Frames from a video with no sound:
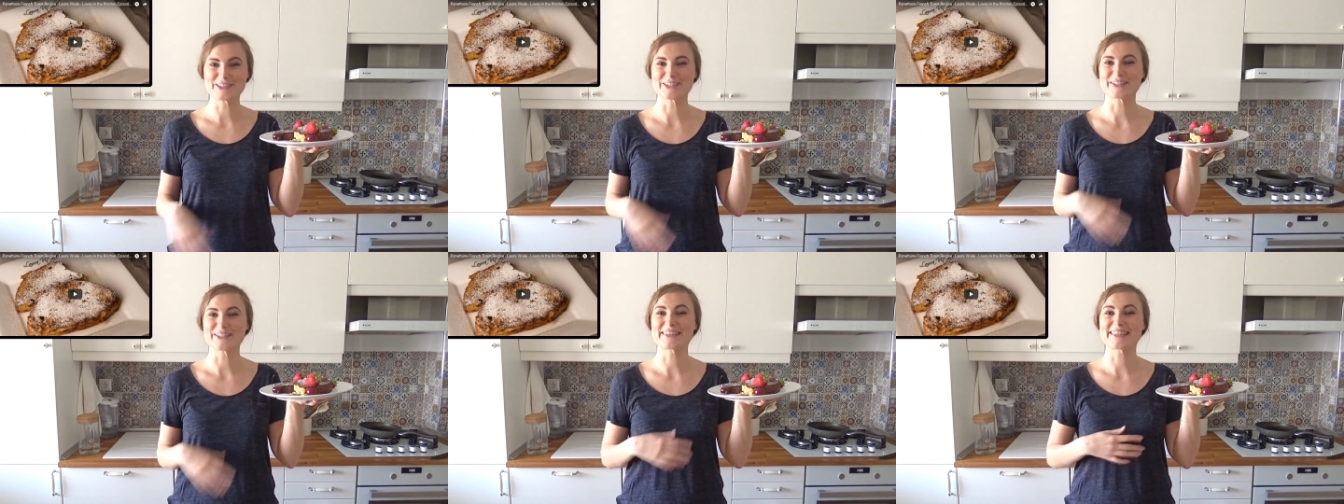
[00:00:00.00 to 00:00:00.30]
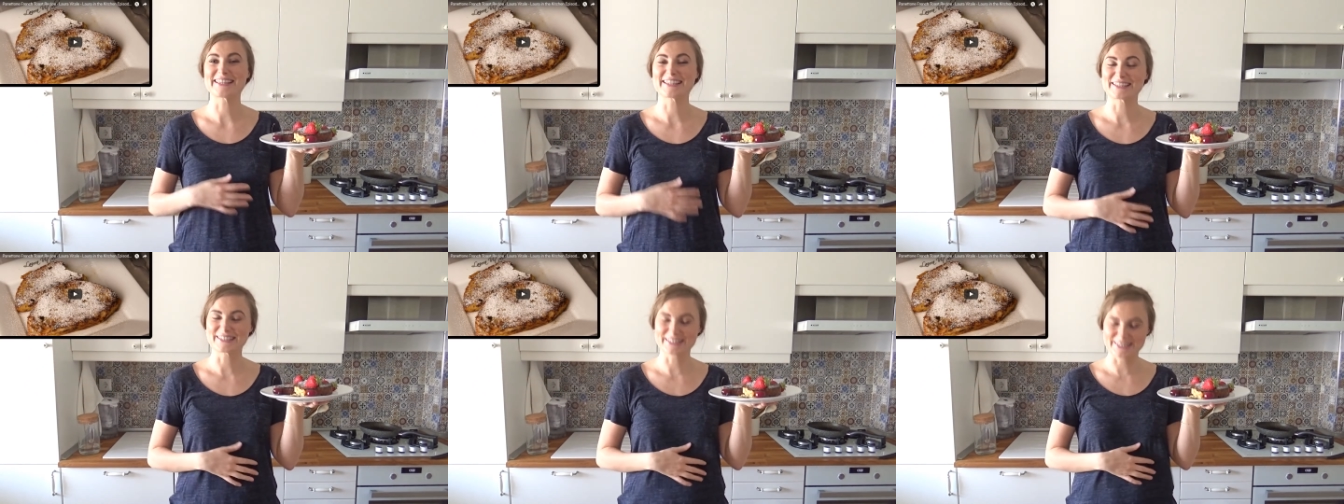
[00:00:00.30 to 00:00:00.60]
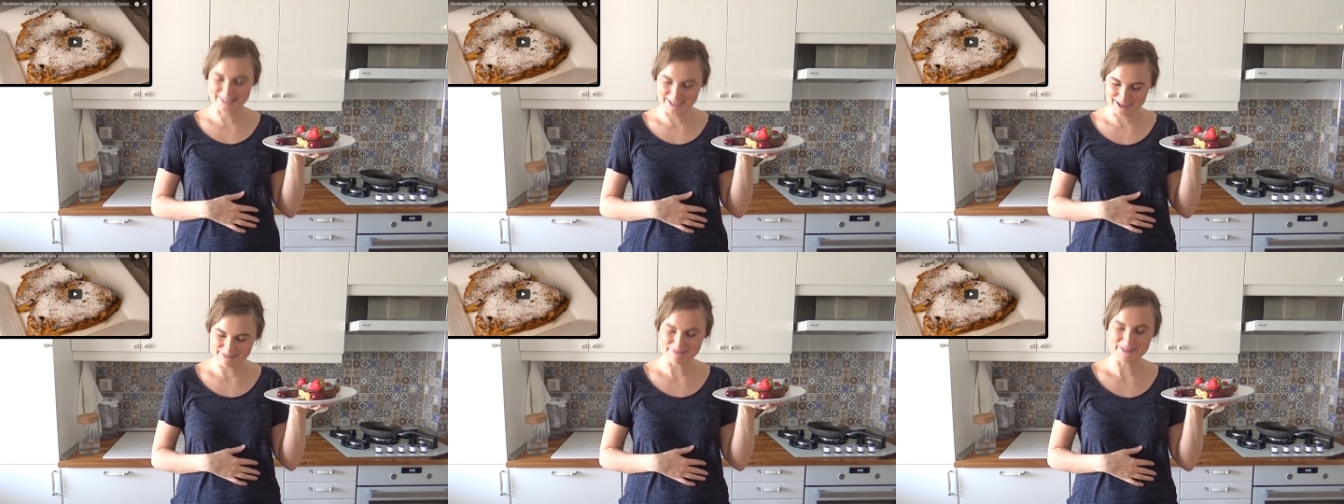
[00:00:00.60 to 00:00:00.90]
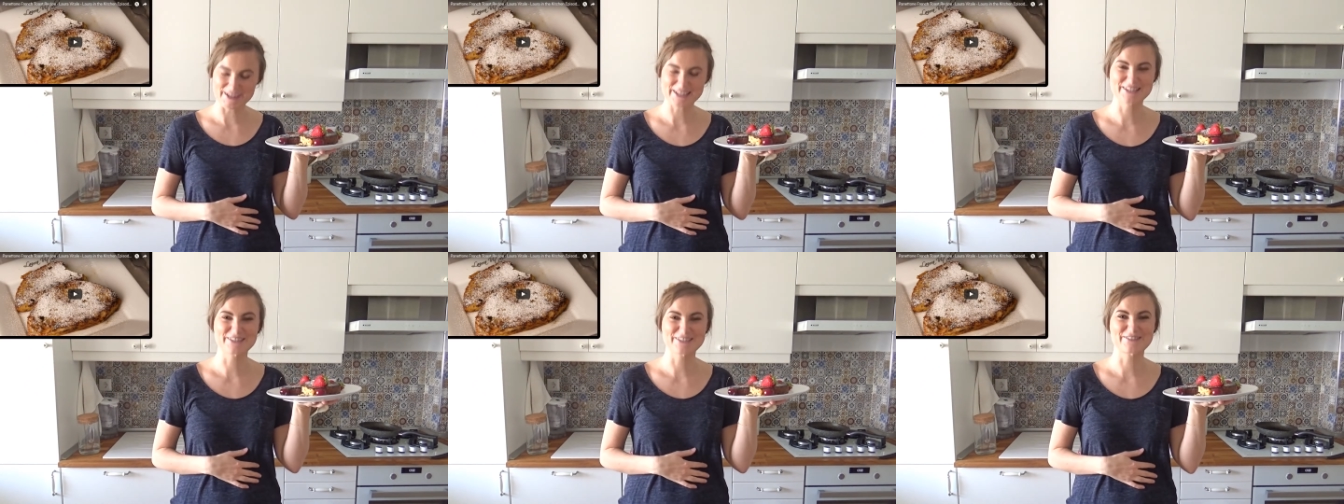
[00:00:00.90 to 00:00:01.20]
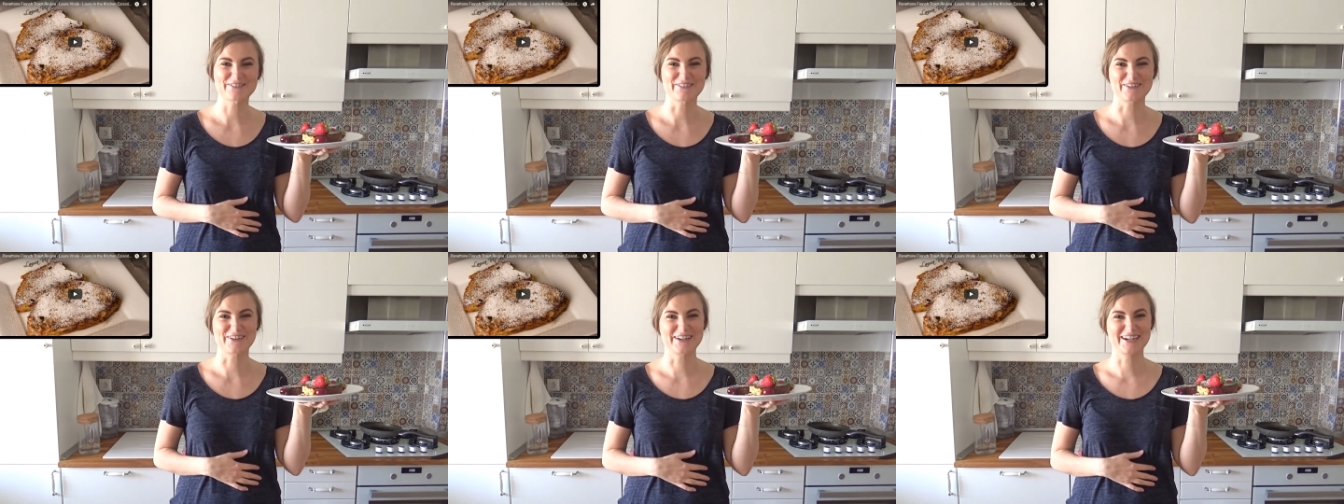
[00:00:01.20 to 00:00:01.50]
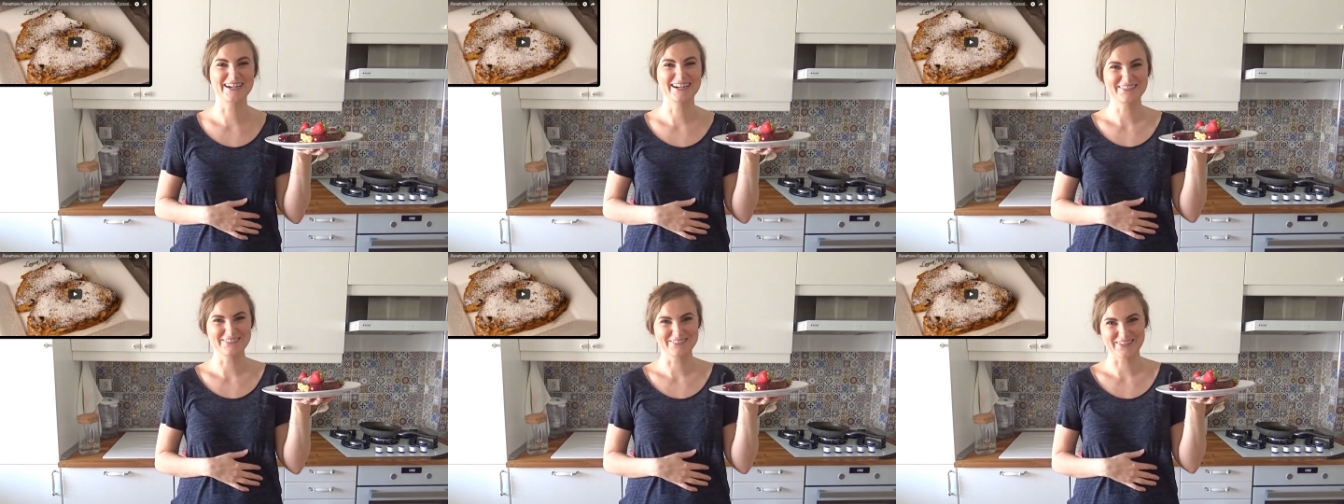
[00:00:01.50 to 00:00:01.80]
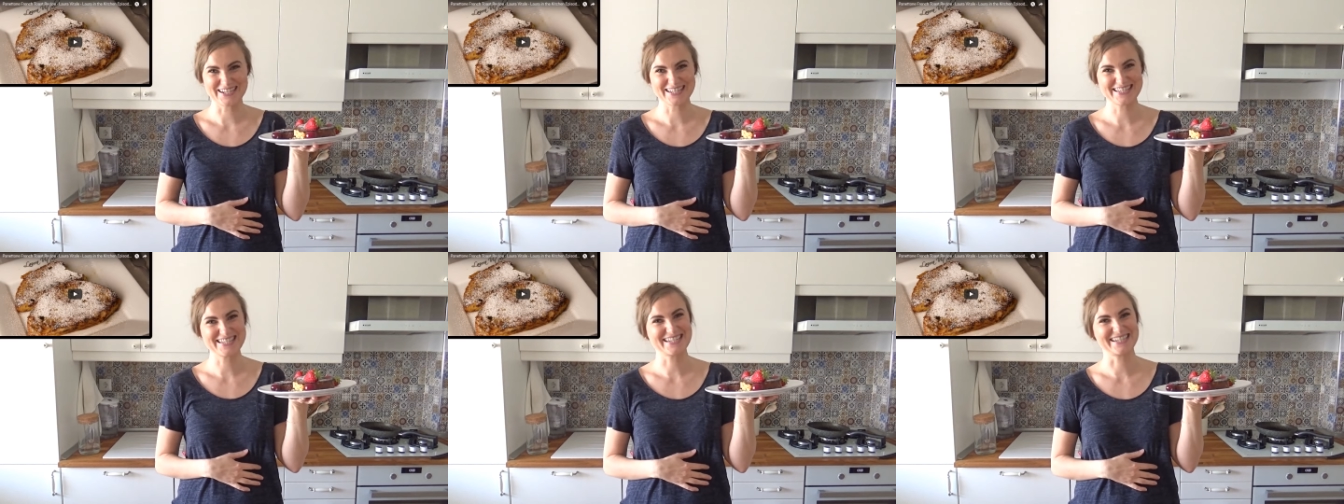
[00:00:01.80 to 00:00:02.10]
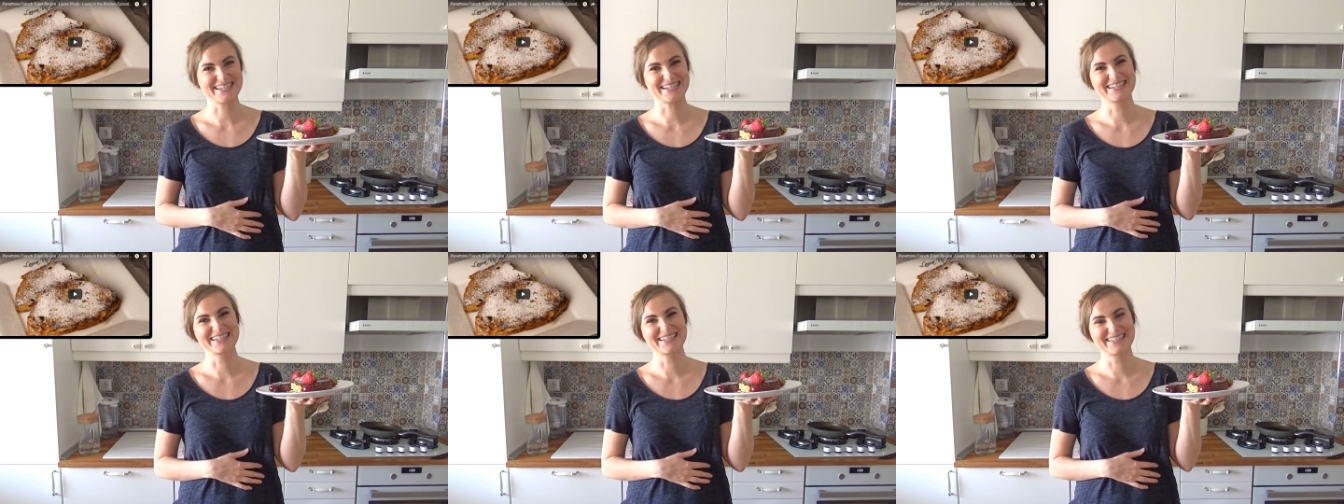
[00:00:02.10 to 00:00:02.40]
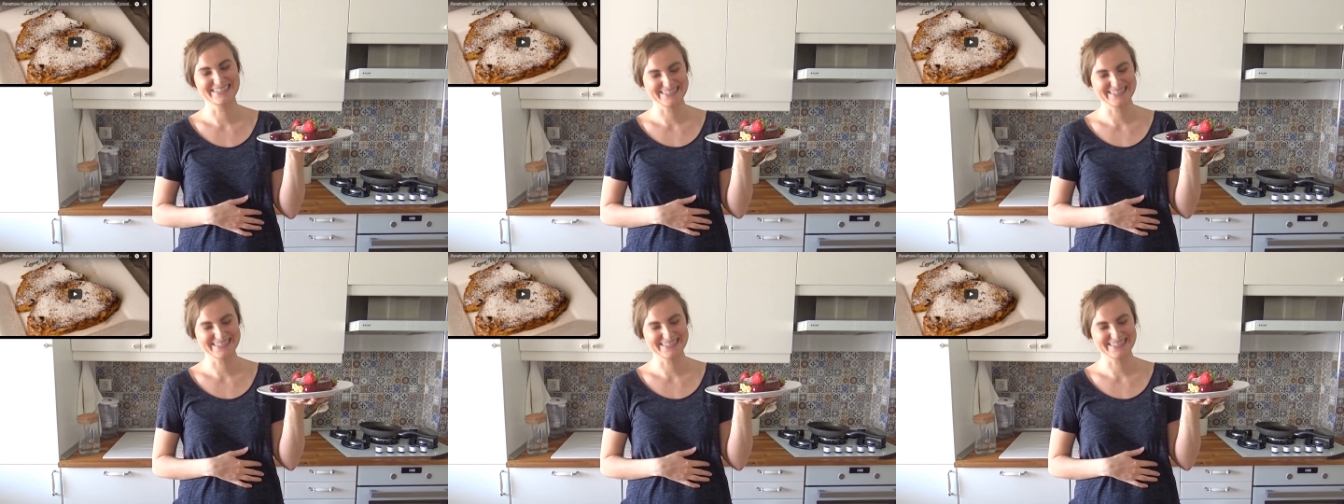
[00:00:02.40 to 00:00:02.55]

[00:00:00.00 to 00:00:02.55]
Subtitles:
So thank you so much for watching.